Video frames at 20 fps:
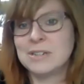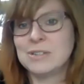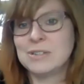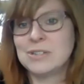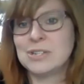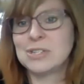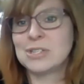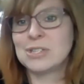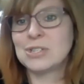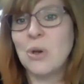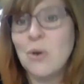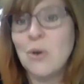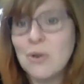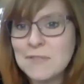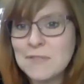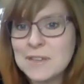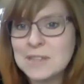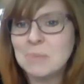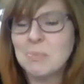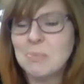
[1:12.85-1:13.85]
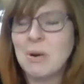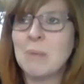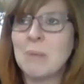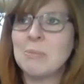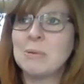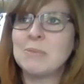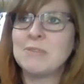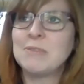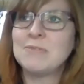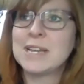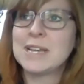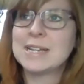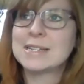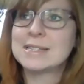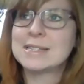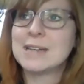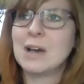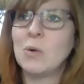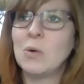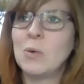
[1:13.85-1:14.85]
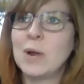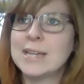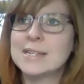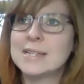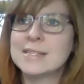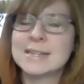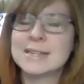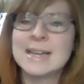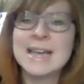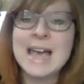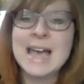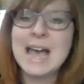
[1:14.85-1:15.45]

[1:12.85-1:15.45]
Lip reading: to solving the problem of textile waste,